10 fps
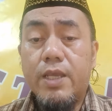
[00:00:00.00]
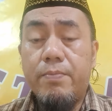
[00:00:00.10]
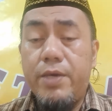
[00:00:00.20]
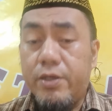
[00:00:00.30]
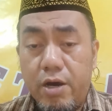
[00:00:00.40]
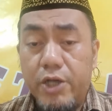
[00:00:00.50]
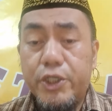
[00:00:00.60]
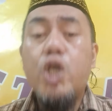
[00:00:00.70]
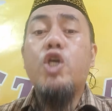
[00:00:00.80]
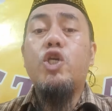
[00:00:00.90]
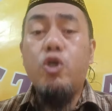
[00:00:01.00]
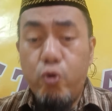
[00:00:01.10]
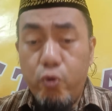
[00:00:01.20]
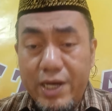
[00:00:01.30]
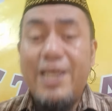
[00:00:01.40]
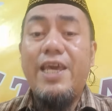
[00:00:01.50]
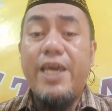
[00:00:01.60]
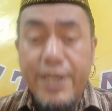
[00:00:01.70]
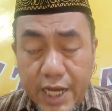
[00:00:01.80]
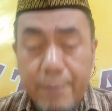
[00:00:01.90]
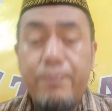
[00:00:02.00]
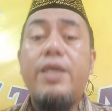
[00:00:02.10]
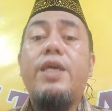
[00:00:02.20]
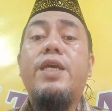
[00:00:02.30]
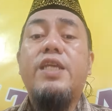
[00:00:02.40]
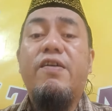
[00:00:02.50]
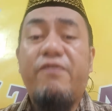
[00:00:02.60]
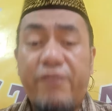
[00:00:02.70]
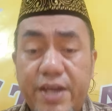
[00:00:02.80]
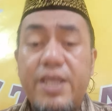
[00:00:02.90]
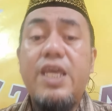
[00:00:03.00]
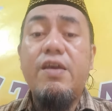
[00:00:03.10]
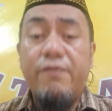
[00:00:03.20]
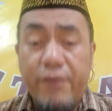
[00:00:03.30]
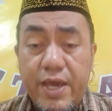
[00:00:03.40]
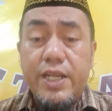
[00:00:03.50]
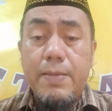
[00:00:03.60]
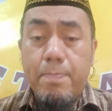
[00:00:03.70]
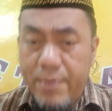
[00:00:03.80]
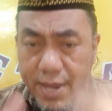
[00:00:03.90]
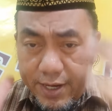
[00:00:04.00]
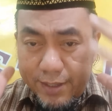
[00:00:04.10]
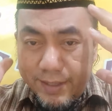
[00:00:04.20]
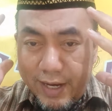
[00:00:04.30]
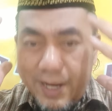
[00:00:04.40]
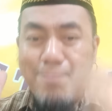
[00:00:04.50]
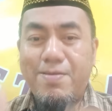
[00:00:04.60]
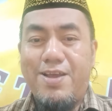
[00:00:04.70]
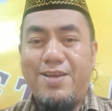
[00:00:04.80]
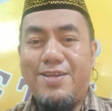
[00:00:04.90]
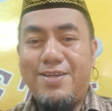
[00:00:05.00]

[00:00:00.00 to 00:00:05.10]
Because you will end up in a very, very big dilemma.